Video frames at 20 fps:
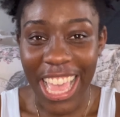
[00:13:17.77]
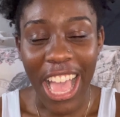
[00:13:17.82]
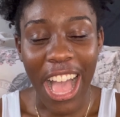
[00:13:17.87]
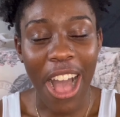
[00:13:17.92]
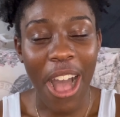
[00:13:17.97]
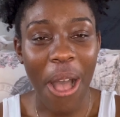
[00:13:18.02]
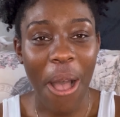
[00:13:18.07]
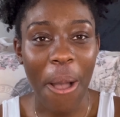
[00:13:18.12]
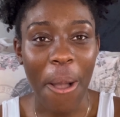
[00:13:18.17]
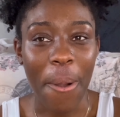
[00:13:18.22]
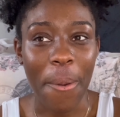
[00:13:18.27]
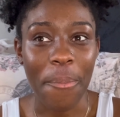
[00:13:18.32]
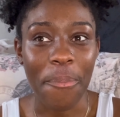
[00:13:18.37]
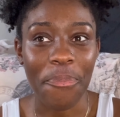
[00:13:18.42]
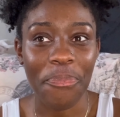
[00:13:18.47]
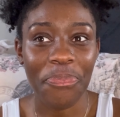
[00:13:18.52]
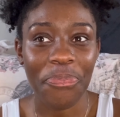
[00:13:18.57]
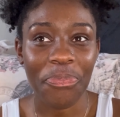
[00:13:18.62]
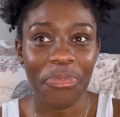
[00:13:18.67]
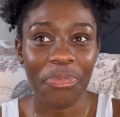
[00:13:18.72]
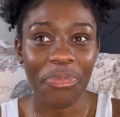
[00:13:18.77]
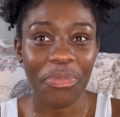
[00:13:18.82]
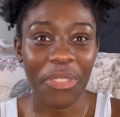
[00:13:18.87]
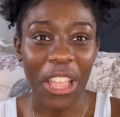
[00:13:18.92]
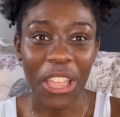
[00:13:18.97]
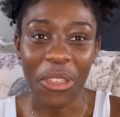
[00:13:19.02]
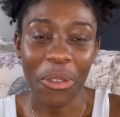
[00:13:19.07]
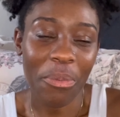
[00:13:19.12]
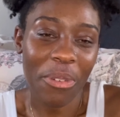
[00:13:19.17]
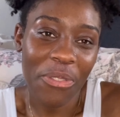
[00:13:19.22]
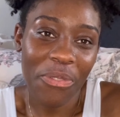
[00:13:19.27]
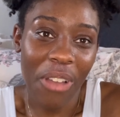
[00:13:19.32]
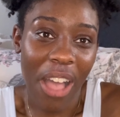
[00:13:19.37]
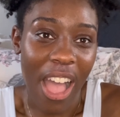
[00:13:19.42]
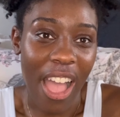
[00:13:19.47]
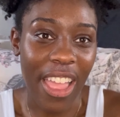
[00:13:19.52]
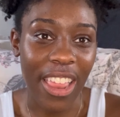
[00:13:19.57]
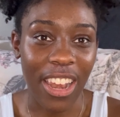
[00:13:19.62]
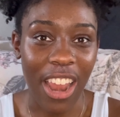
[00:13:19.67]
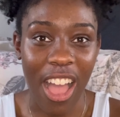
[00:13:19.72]
Um, you'll be
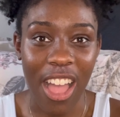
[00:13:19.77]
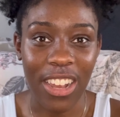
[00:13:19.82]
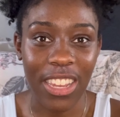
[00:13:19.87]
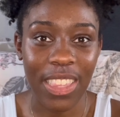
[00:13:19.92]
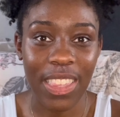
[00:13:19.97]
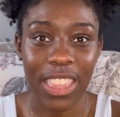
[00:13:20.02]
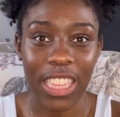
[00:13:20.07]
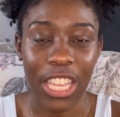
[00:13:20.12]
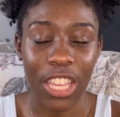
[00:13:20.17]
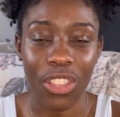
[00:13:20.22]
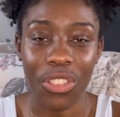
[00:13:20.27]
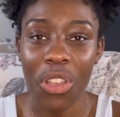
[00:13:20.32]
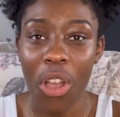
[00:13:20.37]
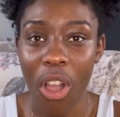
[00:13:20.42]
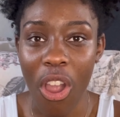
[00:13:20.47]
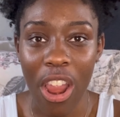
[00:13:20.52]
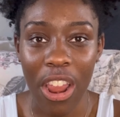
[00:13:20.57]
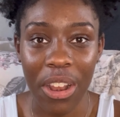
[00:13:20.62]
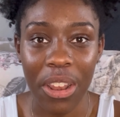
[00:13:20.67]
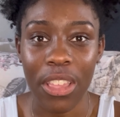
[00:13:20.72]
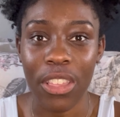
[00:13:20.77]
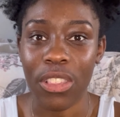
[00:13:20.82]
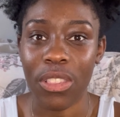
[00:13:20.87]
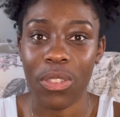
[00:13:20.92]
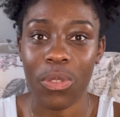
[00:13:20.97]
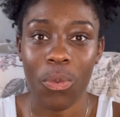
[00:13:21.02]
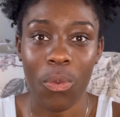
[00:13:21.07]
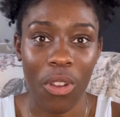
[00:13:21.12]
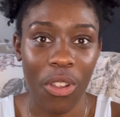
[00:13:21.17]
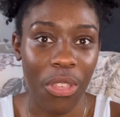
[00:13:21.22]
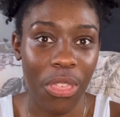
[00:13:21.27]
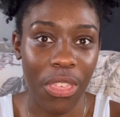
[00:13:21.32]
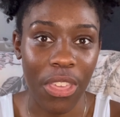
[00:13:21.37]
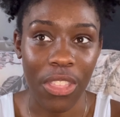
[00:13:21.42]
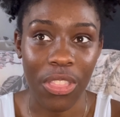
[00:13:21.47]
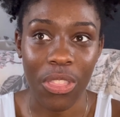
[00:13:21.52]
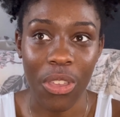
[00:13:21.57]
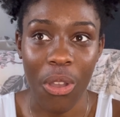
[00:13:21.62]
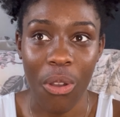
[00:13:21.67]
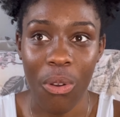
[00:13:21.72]
fine, honestly. It's hard. It's worth
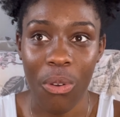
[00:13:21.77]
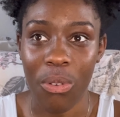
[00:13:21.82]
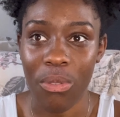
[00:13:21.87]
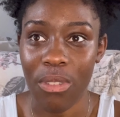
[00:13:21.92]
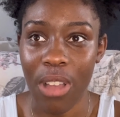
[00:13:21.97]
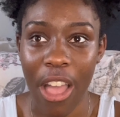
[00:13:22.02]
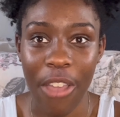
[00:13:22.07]
it, though.